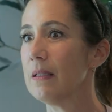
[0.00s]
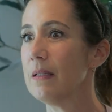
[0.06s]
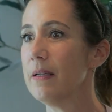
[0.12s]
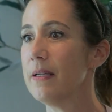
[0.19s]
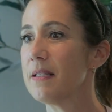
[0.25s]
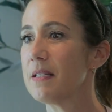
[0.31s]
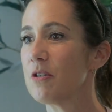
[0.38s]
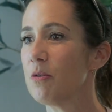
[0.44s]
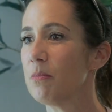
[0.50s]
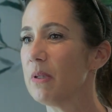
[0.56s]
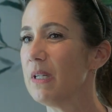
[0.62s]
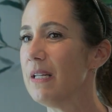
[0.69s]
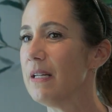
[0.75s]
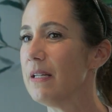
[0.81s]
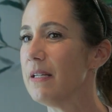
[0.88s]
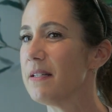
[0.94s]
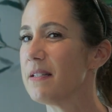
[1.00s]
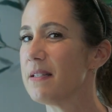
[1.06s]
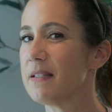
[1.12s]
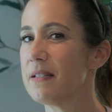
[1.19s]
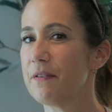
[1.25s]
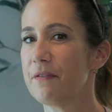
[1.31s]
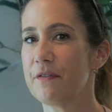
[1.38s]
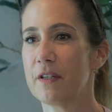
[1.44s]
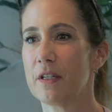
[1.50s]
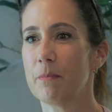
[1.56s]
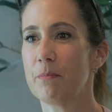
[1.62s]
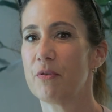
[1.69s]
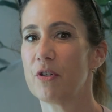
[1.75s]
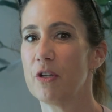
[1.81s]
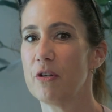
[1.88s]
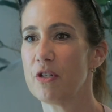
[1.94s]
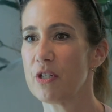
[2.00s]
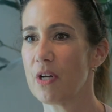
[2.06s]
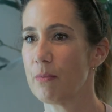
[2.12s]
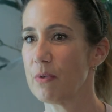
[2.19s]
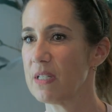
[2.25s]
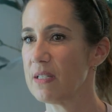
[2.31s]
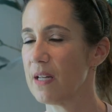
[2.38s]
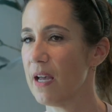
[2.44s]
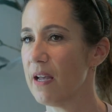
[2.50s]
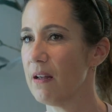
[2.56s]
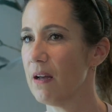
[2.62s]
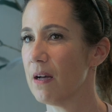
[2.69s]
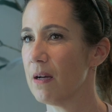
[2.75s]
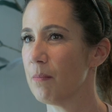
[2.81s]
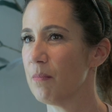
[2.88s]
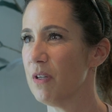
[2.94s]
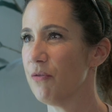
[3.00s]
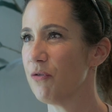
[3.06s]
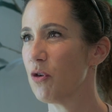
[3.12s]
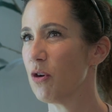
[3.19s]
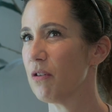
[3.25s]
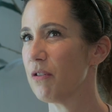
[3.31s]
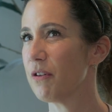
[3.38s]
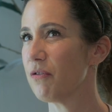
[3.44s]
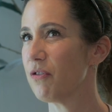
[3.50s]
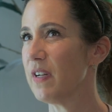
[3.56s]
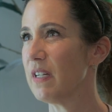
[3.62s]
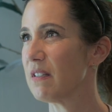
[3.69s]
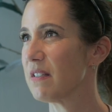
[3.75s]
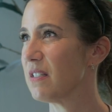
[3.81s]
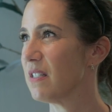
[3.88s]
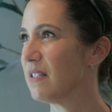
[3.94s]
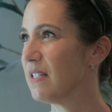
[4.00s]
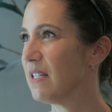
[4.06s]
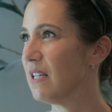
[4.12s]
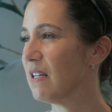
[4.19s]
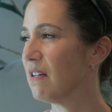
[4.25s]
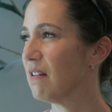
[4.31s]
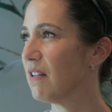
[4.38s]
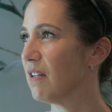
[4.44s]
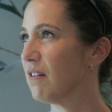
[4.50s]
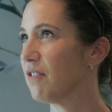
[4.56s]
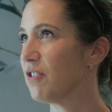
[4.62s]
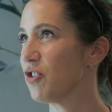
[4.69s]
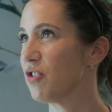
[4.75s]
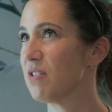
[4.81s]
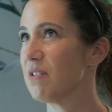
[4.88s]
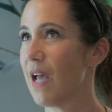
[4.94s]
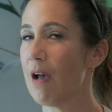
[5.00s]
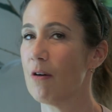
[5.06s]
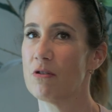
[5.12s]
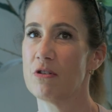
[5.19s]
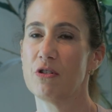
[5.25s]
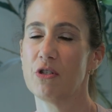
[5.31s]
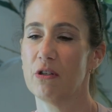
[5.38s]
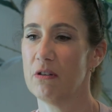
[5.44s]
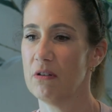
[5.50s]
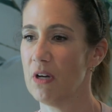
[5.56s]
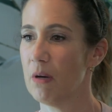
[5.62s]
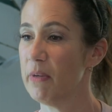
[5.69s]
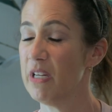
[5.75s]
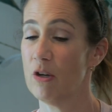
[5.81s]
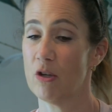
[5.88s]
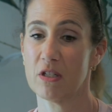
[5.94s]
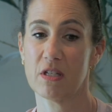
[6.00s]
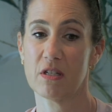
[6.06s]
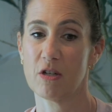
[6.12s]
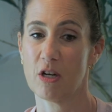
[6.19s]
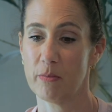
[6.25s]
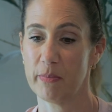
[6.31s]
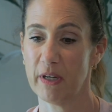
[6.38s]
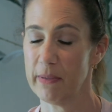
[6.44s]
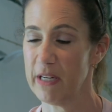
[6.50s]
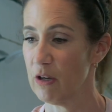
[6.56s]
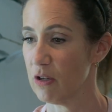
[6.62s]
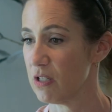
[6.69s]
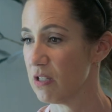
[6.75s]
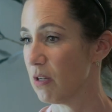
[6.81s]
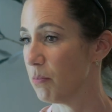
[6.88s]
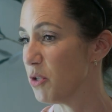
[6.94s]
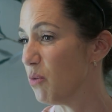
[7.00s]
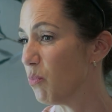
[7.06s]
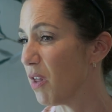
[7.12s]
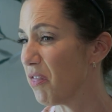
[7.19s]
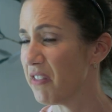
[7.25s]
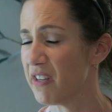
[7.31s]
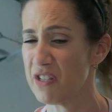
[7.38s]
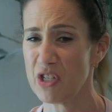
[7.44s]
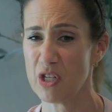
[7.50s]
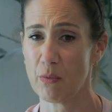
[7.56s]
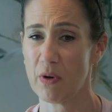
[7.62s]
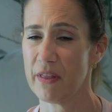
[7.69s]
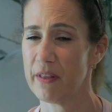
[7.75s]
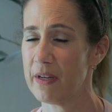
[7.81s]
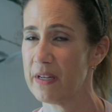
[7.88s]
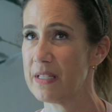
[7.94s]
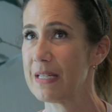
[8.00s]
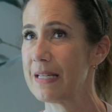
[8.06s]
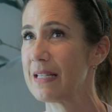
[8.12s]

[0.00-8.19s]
It's a completely different approach, I would say. You've got the realtors here that just hound you. I mean, non-stop. It'll be non-stop. Do you want this? Do you want this?